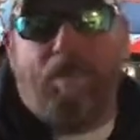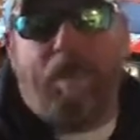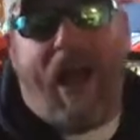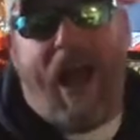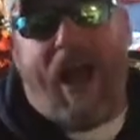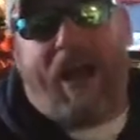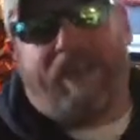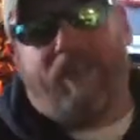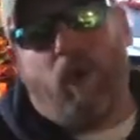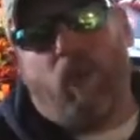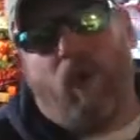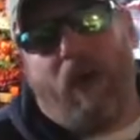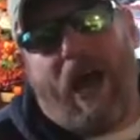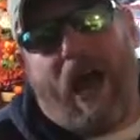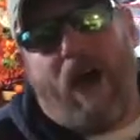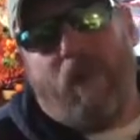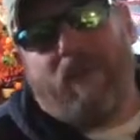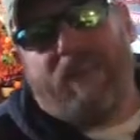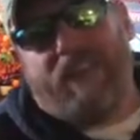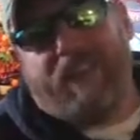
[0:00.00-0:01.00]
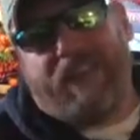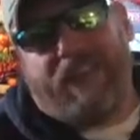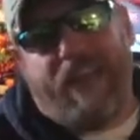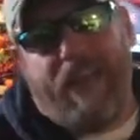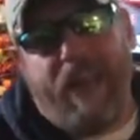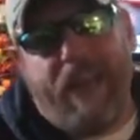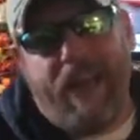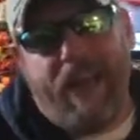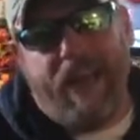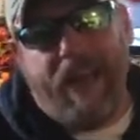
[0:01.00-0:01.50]
back to when I was a
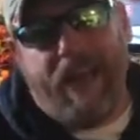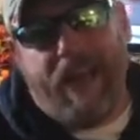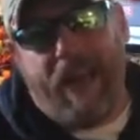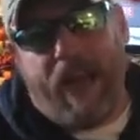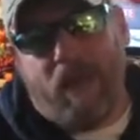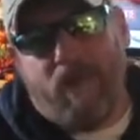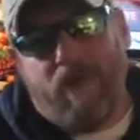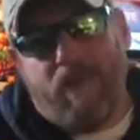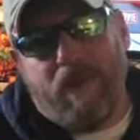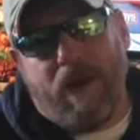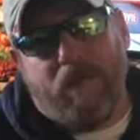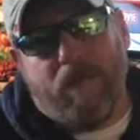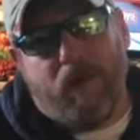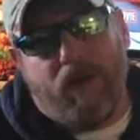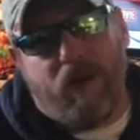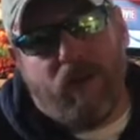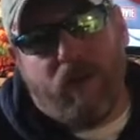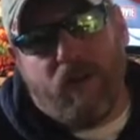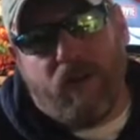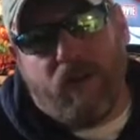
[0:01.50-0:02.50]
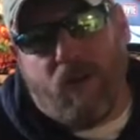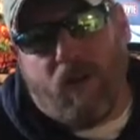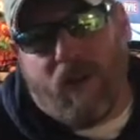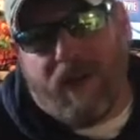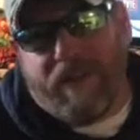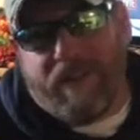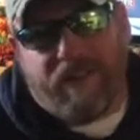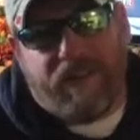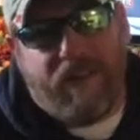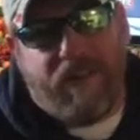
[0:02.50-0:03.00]
kid, and I remember, you know,
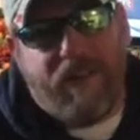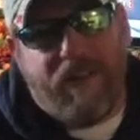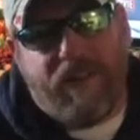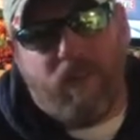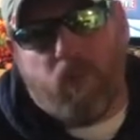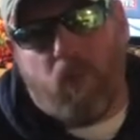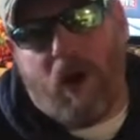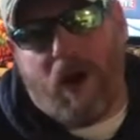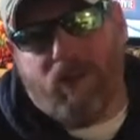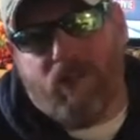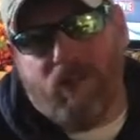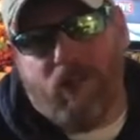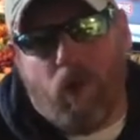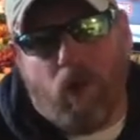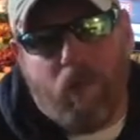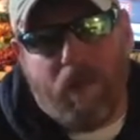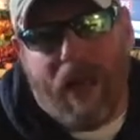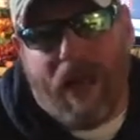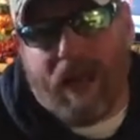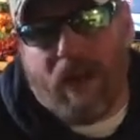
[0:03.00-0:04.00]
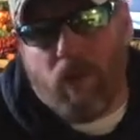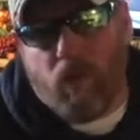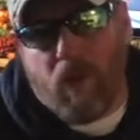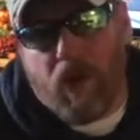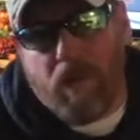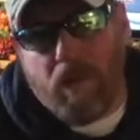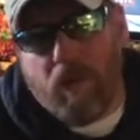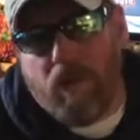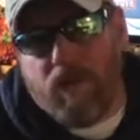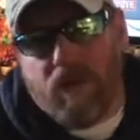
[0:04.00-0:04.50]
on Sundays watching old black and
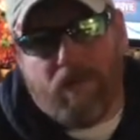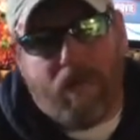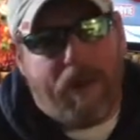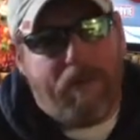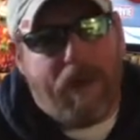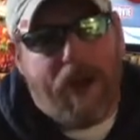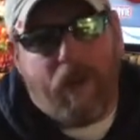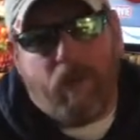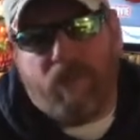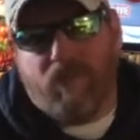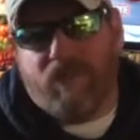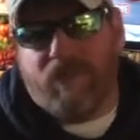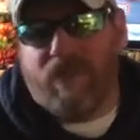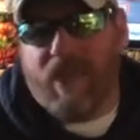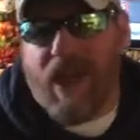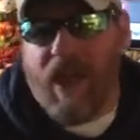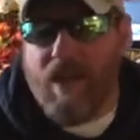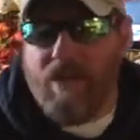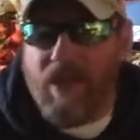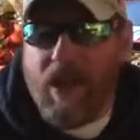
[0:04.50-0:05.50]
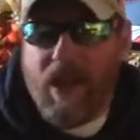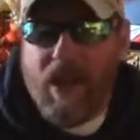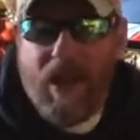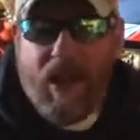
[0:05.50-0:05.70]
white movies my mom would just have.